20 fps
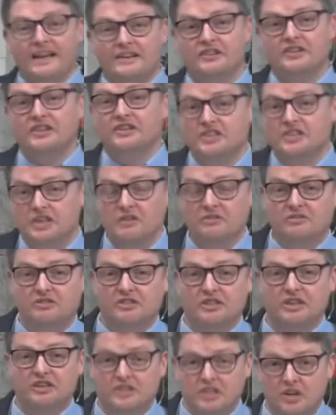nations
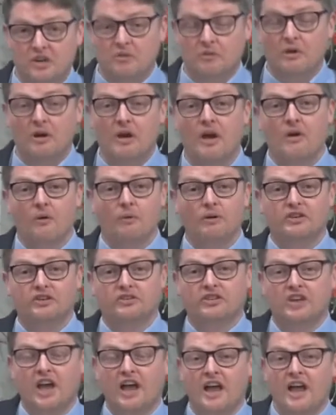used to do was
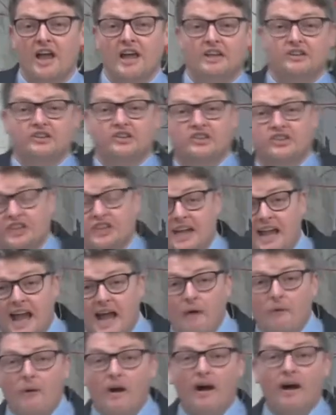to
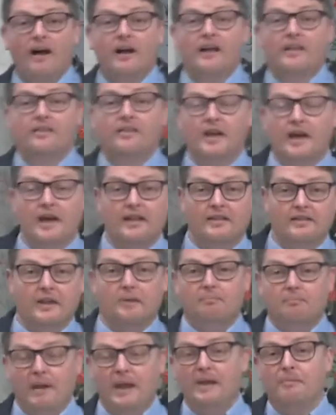scour the,
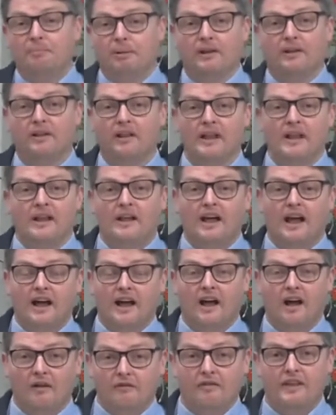the people uh,
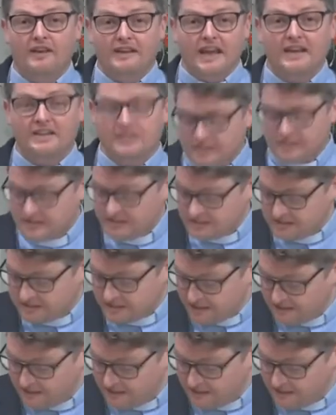of the nations